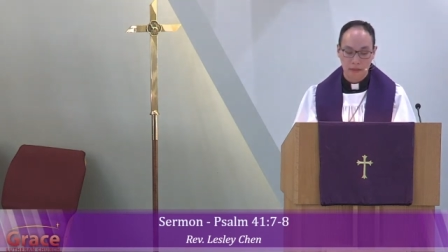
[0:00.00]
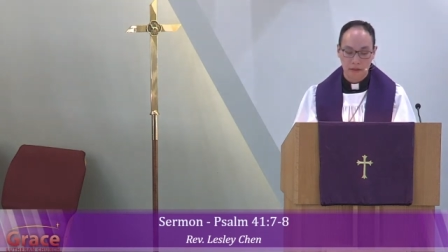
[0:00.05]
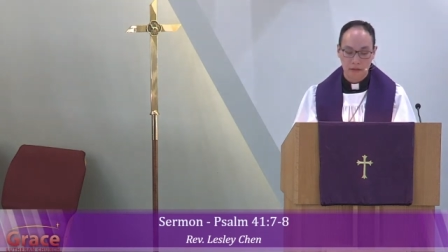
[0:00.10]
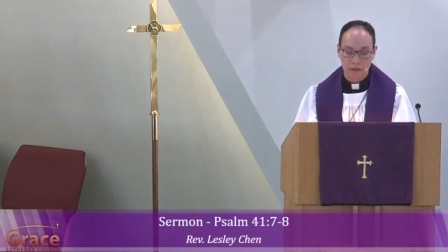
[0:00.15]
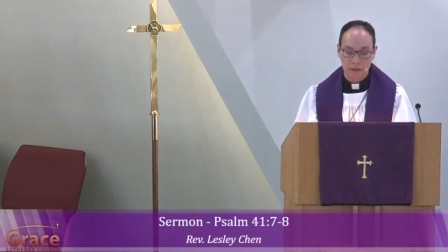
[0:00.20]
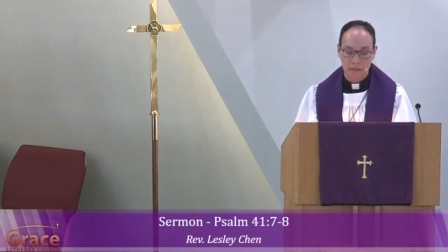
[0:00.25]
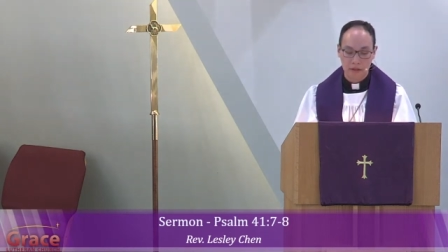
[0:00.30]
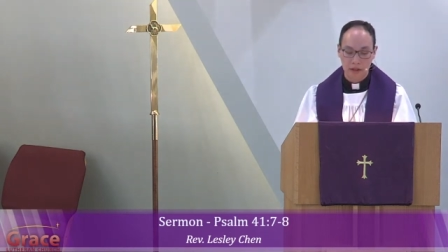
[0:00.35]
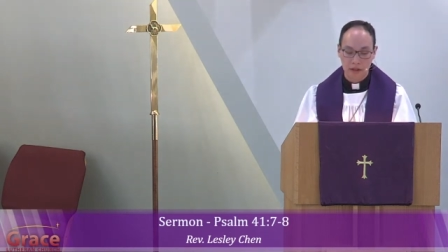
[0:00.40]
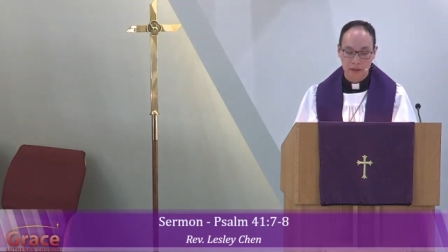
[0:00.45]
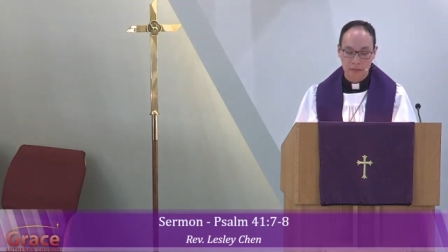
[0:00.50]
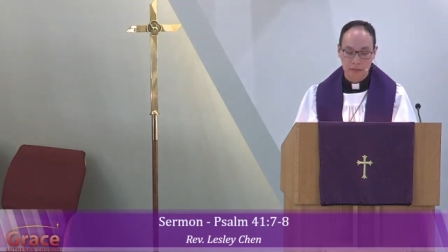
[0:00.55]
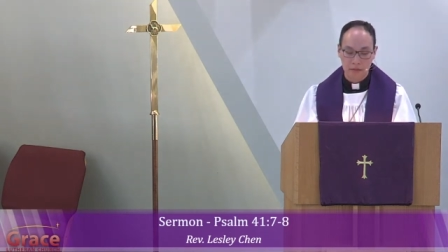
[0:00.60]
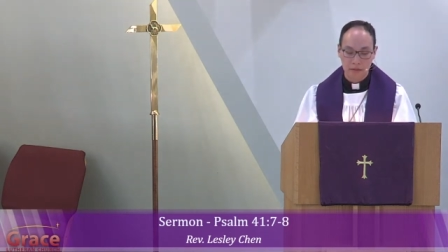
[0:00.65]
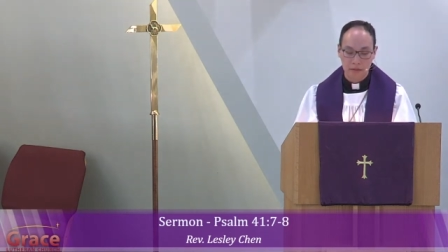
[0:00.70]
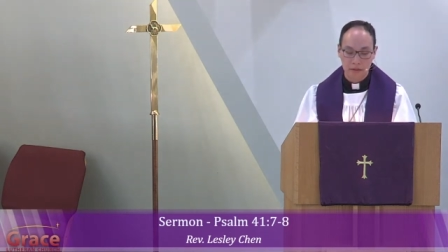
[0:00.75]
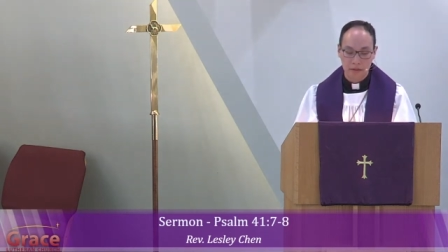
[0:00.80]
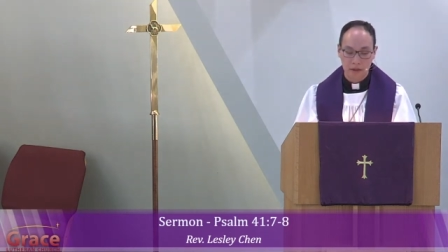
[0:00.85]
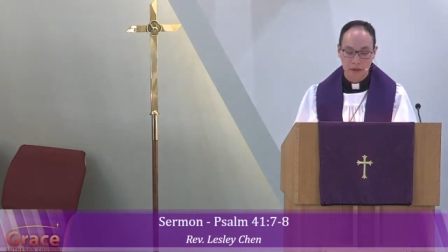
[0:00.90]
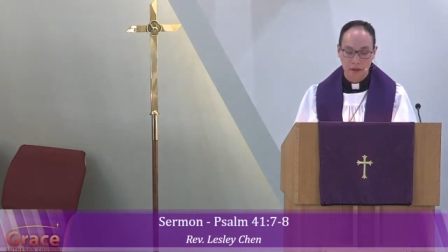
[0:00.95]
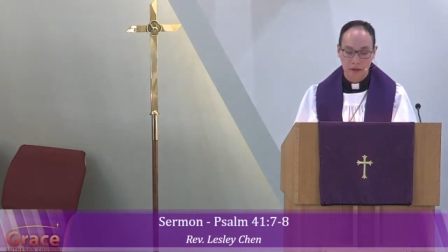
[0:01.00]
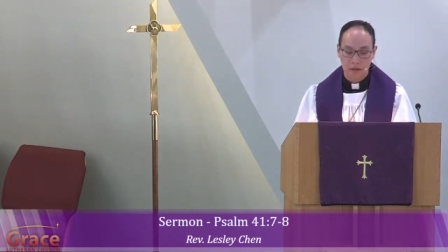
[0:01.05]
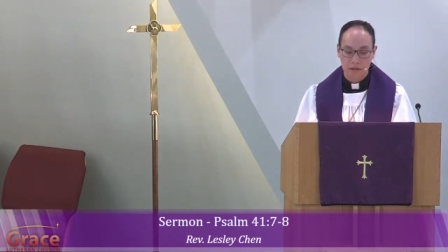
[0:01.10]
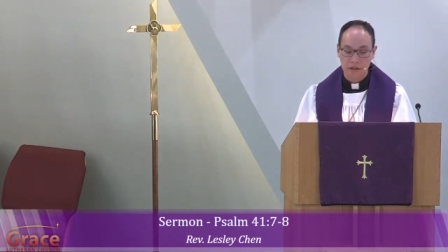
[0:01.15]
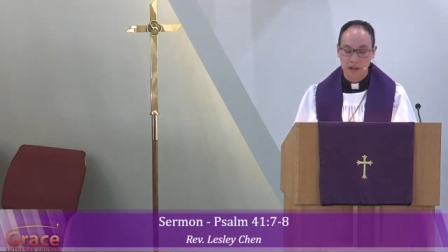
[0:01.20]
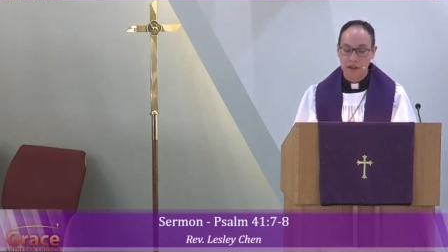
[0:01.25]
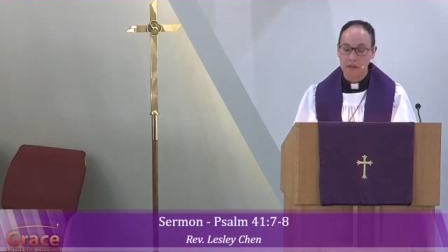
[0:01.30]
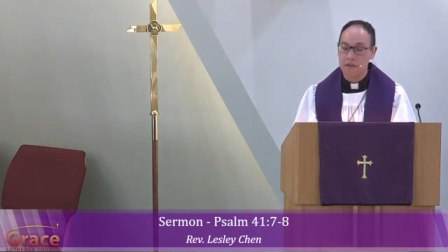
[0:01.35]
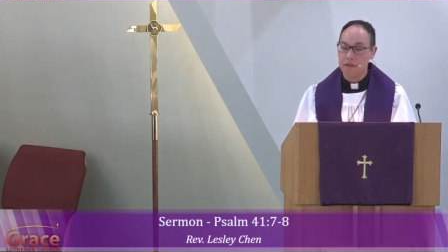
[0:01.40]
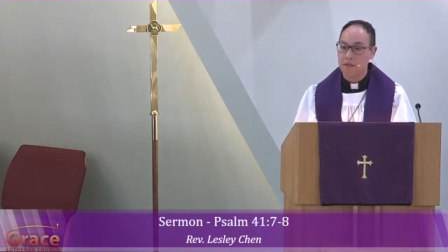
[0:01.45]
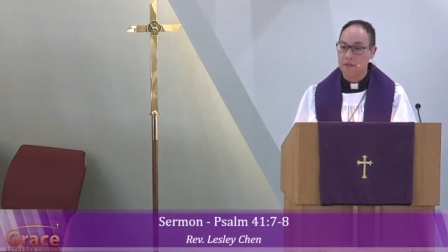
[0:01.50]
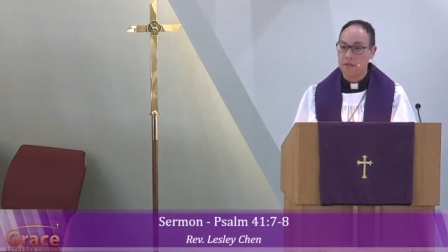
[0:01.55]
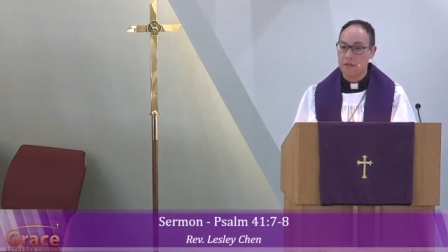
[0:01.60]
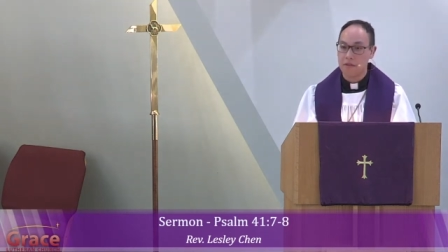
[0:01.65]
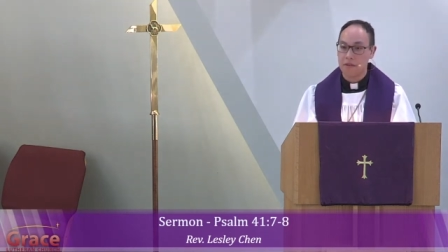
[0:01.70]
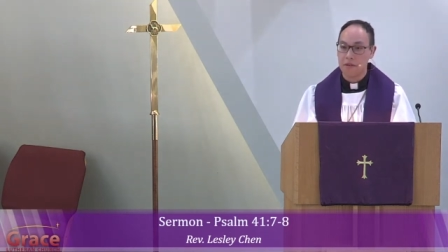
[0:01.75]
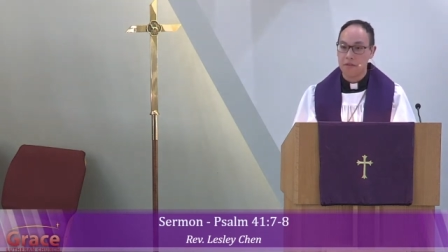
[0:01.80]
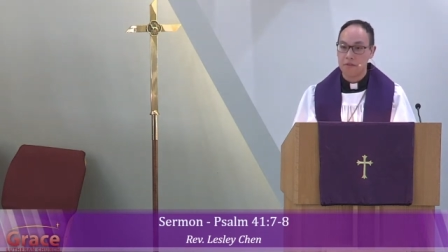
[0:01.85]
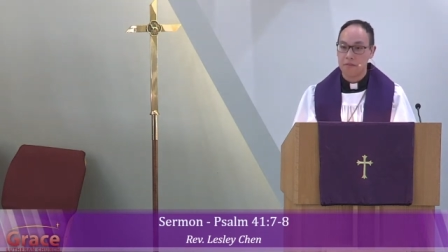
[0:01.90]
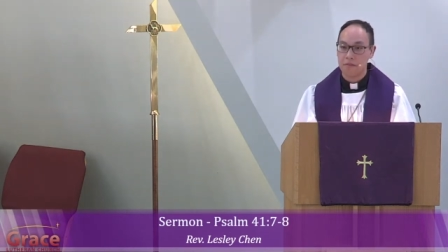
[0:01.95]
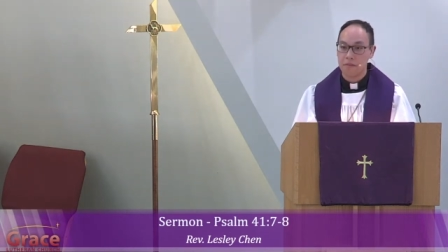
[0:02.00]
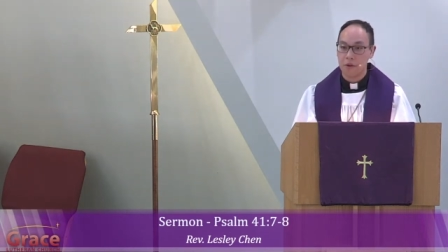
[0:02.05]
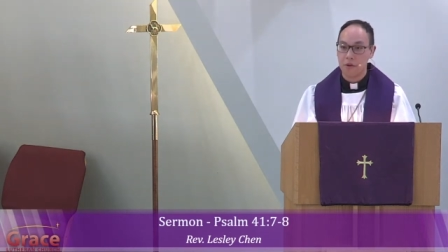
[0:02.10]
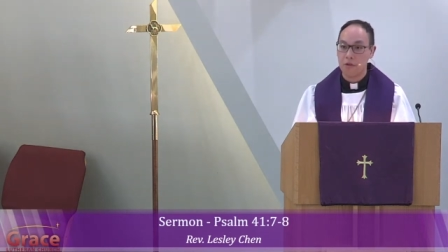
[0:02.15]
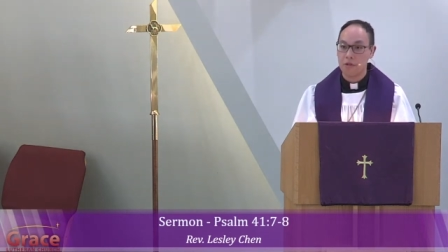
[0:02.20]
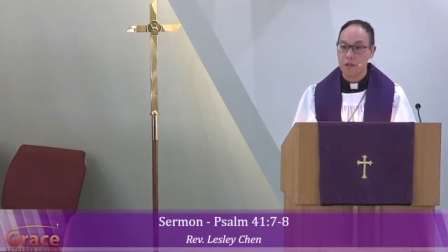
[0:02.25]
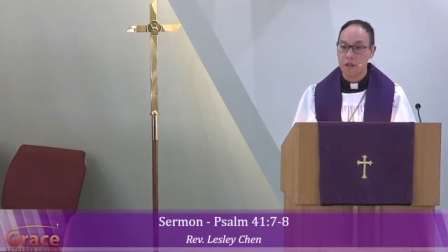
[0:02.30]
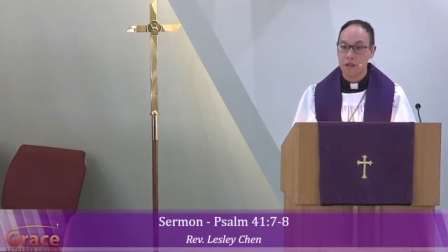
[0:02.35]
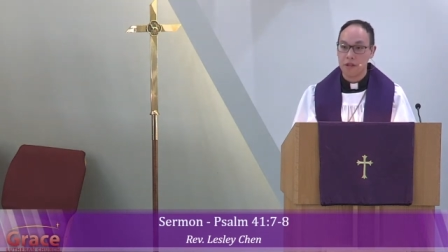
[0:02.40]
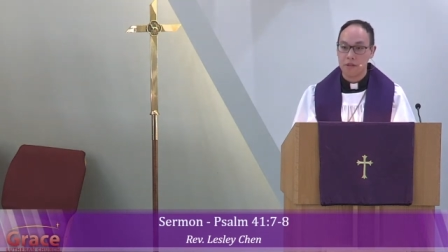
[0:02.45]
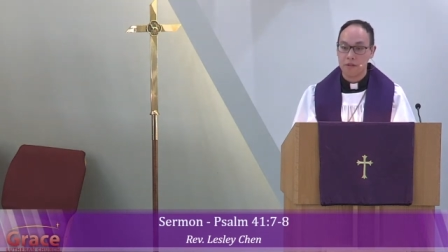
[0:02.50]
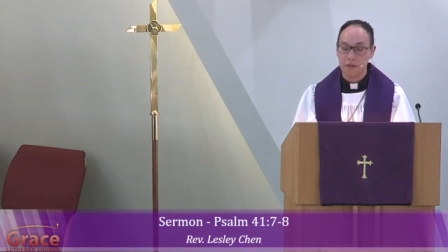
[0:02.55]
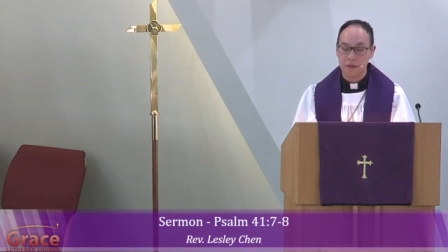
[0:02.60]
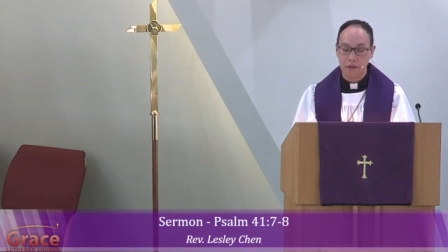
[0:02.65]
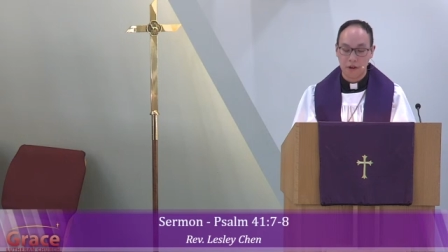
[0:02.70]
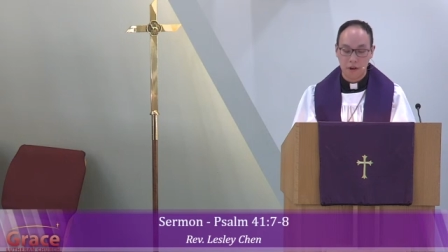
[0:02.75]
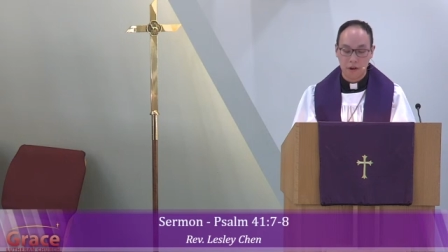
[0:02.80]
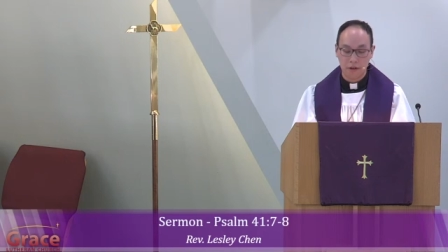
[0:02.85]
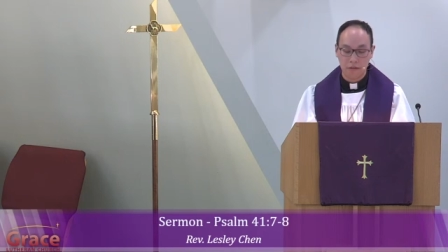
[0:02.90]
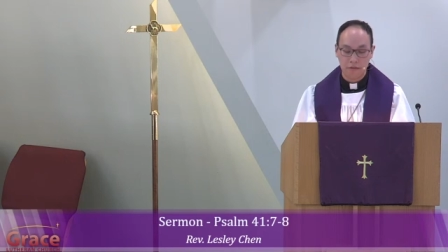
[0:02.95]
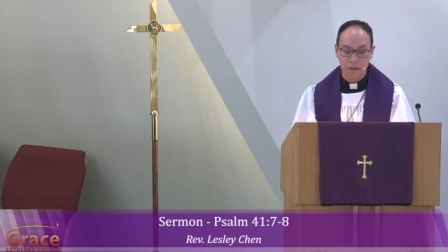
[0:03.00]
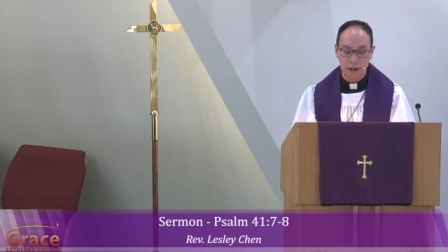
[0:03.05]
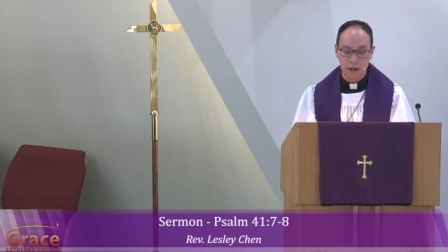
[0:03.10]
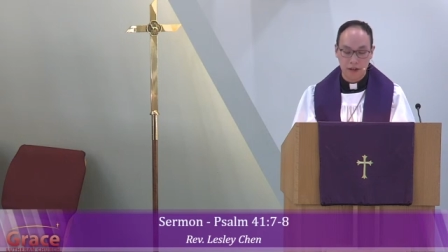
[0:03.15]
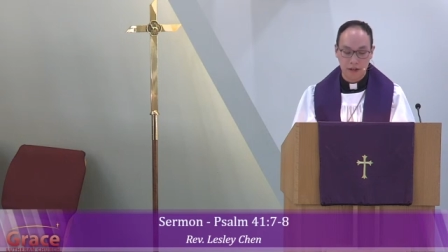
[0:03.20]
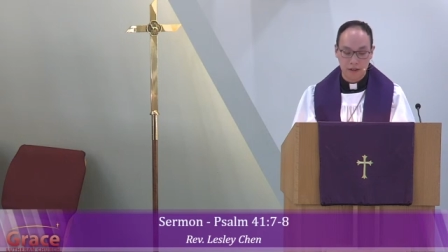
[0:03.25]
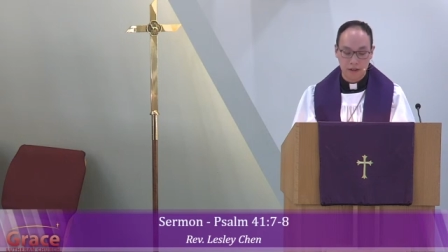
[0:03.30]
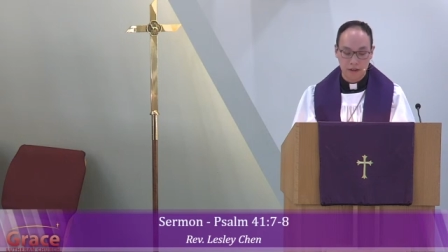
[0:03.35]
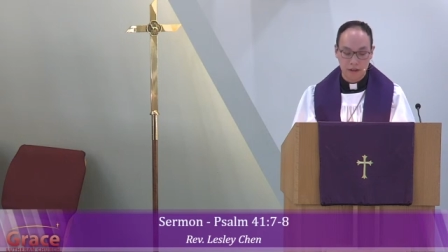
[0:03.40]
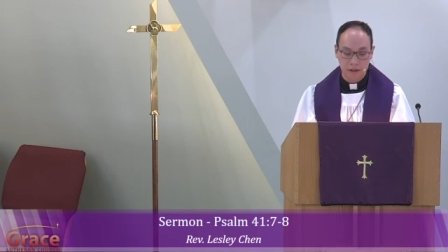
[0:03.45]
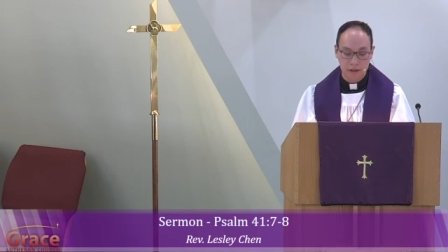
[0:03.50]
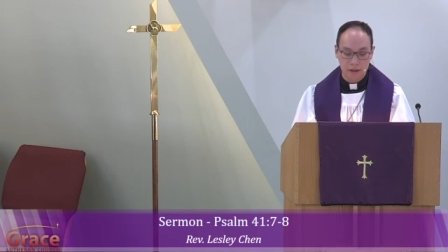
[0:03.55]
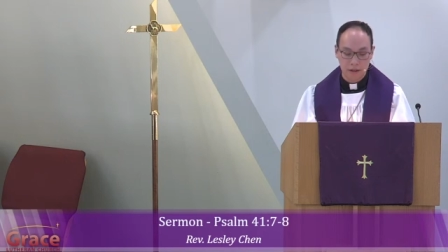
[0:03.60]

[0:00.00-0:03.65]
Sometimes Silence is holy and horrifying.